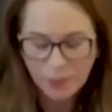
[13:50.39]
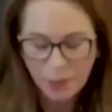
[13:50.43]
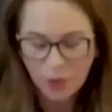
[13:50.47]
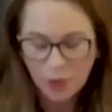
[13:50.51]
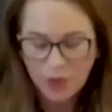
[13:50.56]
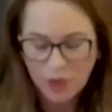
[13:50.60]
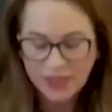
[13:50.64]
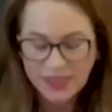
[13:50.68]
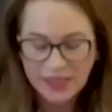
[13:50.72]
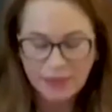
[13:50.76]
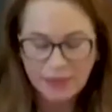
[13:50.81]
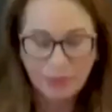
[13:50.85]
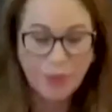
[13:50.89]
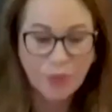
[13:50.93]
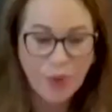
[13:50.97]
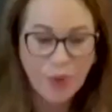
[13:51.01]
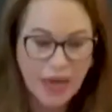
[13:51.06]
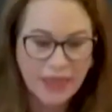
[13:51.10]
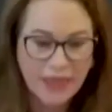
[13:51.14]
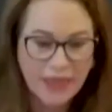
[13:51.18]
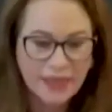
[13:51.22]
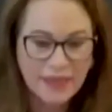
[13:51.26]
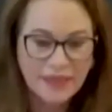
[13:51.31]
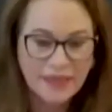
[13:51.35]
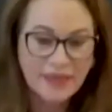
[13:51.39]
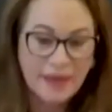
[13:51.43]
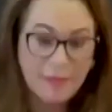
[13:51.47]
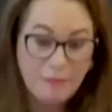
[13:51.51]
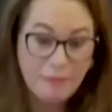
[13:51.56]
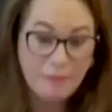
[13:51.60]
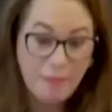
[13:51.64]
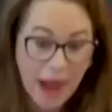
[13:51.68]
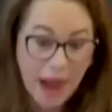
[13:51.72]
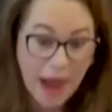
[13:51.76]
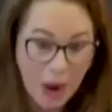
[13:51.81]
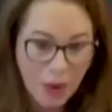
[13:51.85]
policy, practice,
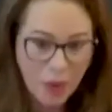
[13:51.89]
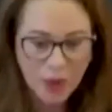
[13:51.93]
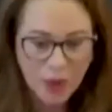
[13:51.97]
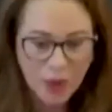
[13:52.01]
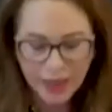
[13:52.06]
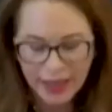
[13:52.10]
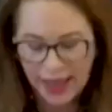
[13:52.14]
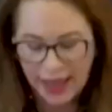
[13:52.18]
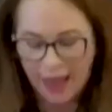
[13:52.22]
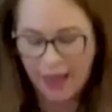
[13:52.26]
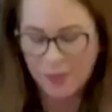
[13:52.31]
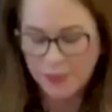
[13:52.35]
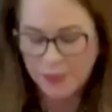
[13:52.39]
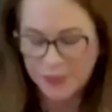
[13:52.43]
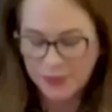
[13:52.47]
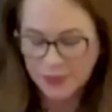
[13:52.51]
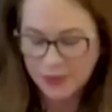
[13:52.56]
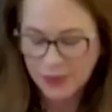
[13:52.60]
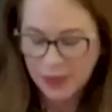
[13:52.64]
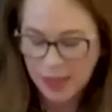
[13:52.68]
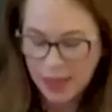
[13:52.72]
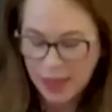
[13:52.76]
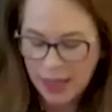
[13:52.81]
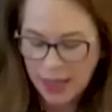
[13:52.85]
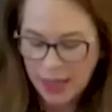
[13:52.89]
and power gaps.